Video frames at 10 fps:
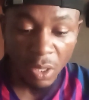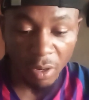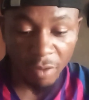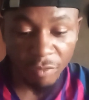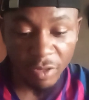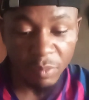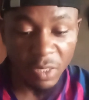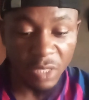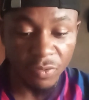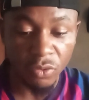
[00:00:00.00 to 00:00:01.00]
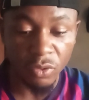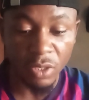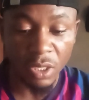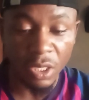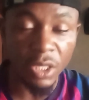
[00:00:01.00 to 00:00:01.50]
our first match for
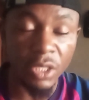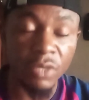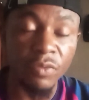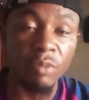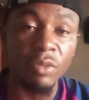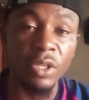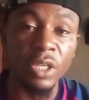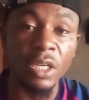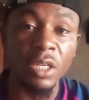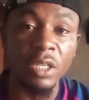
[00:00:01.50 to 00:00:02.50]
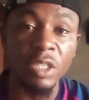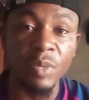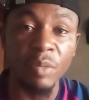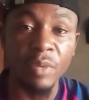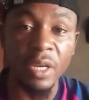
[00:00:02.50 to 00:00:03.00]
today is from the english
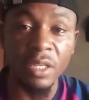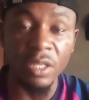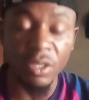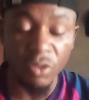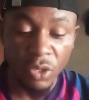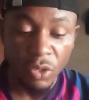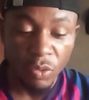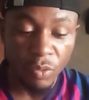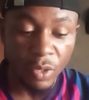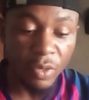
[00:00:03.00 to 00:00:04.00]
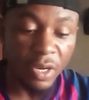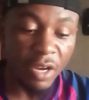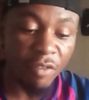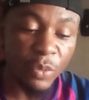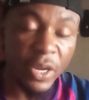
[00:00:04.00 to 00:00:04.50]
premier league where we
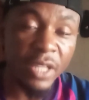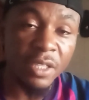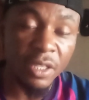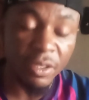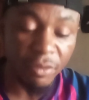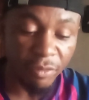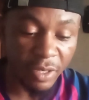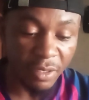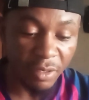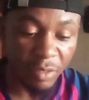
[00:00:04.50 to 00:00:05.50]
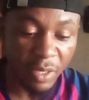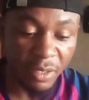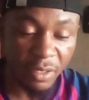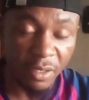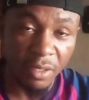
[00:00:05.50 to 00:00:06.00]
have brighton versus man
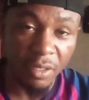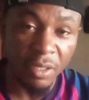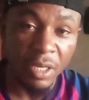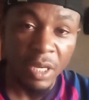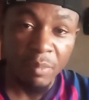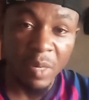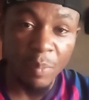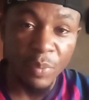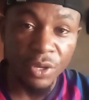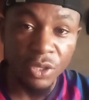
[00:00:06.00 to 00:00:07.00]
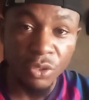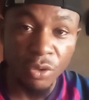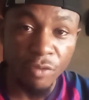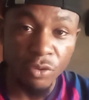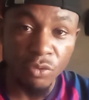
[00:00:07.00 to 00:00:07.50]
city my prediction
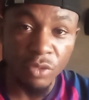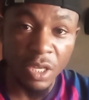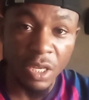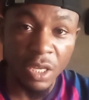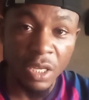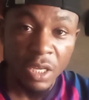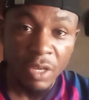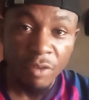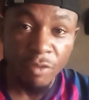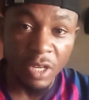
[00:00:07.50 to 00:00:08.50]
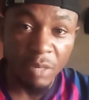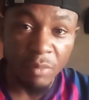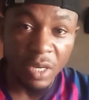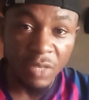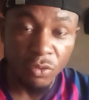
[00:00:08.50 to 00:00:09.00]
for today for that
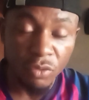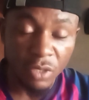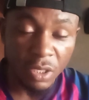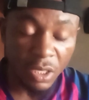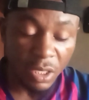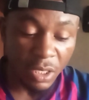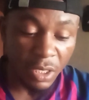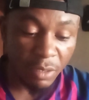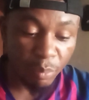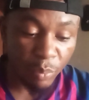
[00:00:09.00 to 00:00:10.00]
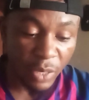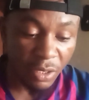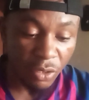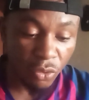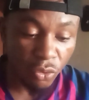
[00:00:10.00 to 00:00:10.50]
match for today is
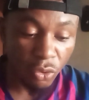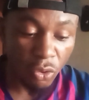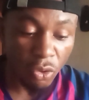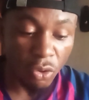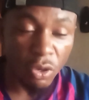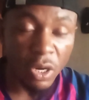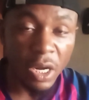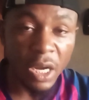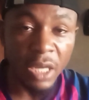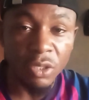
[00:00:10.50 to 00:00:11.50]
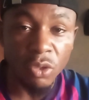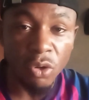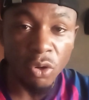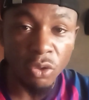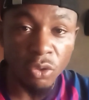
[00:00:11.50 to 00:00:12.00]
brighton to score at the
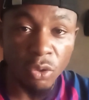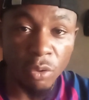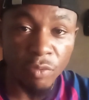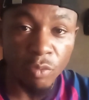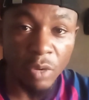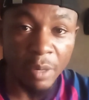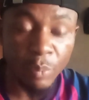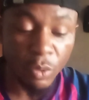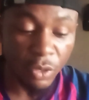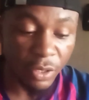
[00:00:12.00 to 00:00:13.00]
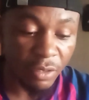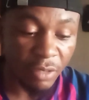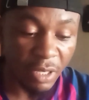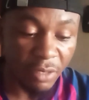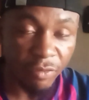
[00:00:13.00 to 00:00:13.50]
odd of
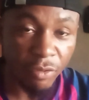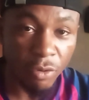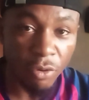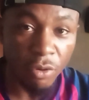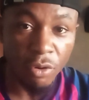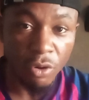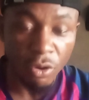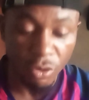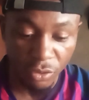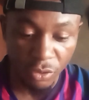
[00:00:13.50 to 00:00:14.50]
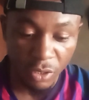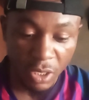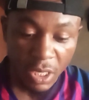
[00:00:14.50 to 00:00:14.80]
1.34 odds